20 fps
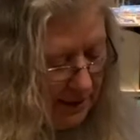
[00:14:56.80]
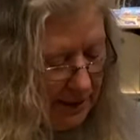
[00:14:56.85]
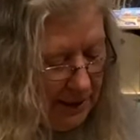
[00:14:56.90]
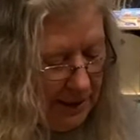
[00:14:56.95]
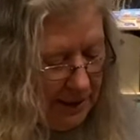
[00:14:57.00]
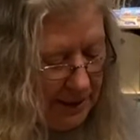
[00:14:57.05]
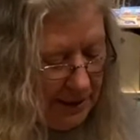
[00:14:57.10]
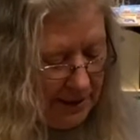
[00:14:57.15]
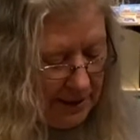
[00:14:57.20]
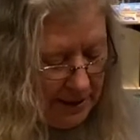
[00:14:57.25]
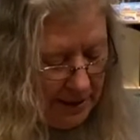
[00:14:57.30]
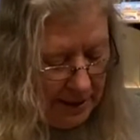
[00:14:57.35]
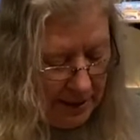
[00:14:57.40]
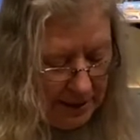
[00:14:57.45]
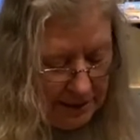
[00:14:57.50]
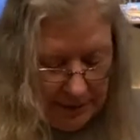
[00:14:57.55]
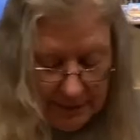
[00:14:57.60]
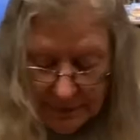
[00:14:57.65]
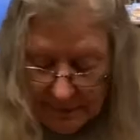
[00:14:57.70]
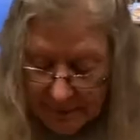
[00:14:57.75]
And
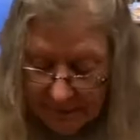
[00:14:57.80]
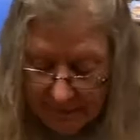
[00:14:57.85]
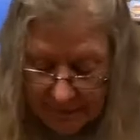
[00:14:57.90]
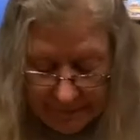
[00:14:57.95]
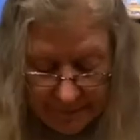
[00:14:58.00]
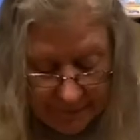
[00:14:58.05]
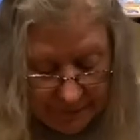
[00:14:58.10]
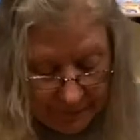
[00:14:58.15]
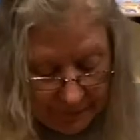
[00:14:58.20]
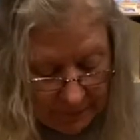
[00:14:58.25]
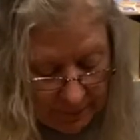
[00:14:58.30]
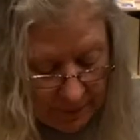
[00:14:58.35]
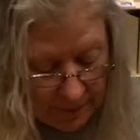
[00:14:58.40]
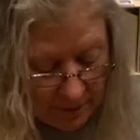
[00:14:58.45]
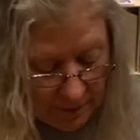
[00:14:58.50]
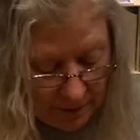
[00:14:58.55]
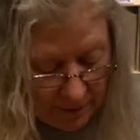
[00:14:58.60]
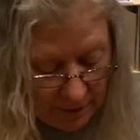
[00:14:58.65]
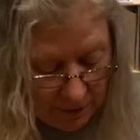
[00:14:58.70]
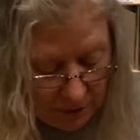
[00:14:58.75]
then
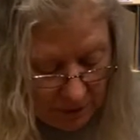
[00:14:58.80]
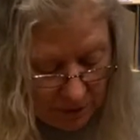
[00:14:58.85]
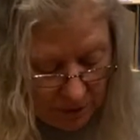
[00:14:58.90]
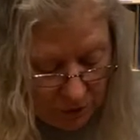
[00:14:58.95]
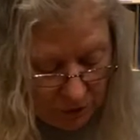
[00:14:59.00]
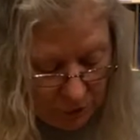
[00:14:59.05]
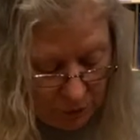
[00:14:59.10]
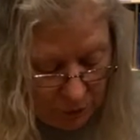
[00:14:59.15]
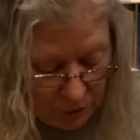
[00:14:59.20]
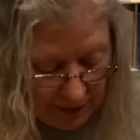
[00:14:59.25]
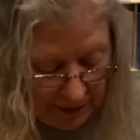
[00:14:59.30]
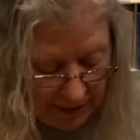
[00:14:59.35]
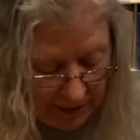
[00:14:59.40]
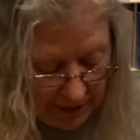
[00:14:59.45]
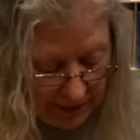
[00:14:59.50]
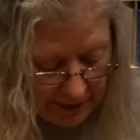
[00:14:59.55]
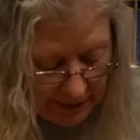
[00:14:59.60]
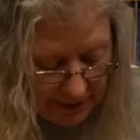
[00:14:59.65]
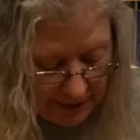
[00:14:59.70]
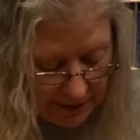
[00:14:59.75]
you
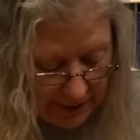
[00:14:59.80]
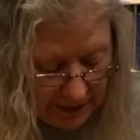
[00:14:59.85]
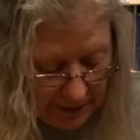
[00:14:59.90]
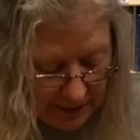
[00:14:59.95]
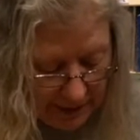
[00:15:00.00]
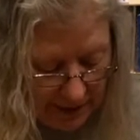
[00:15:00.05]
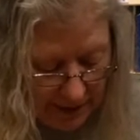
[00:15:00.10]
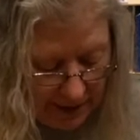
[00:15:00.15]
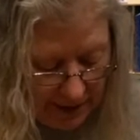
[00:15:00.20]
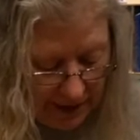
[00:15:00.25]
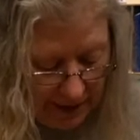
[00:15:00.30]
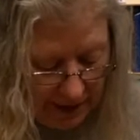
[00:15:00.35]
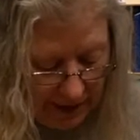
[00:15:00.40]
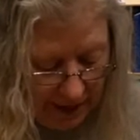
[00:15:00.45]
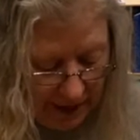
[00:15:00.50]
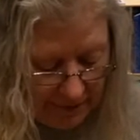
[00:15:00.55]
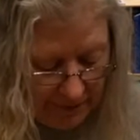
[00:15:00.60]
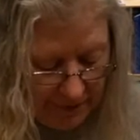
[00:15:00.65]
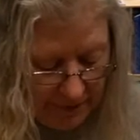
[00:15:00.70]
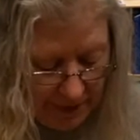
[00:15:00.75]
can
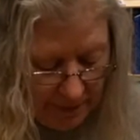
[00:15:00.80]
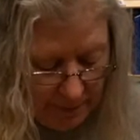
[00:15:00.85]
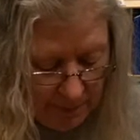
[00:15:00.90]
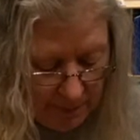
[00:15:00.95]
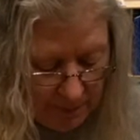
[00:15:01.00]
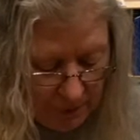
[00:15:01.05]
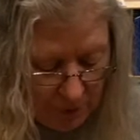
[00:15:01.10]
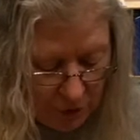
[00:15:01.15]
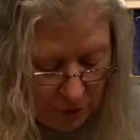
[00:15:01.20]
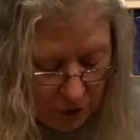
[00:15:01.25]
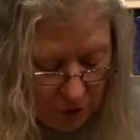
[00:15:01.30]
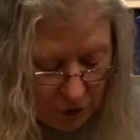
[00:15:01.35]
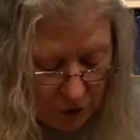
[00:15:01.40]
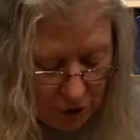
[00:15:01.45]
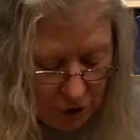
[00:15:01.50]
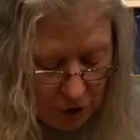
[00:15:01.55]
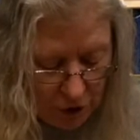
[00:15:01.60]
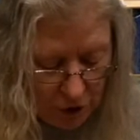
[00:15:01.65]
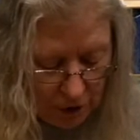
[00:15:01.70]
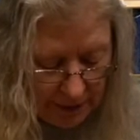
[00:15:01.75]
have them
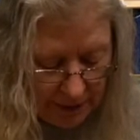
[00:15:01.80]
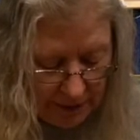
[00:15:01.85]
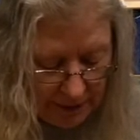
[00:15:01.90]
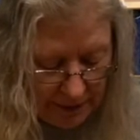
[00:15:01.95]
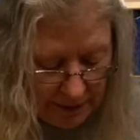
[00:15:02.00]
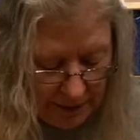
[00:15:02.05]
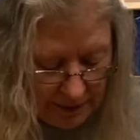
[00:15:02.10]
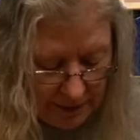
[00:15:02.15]
curl it